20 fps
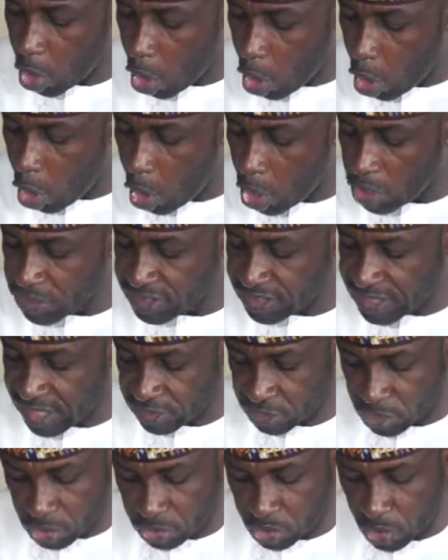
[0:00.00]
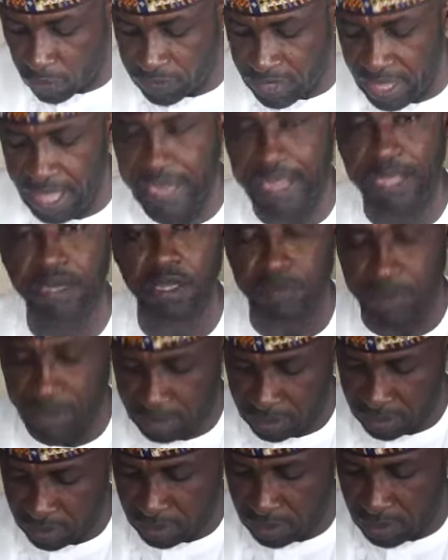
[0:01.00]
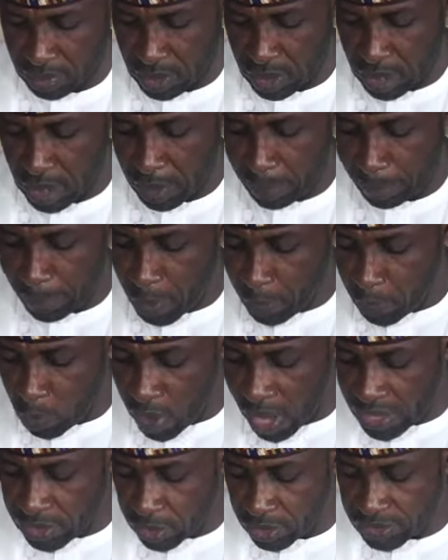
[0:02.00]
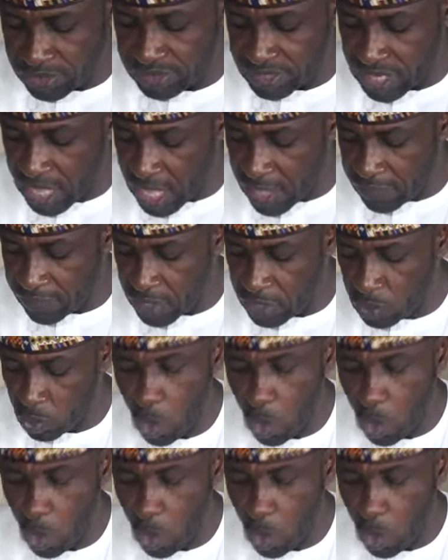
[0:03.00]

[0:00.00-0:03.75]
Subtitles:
all sectors of the economy. People are not safe in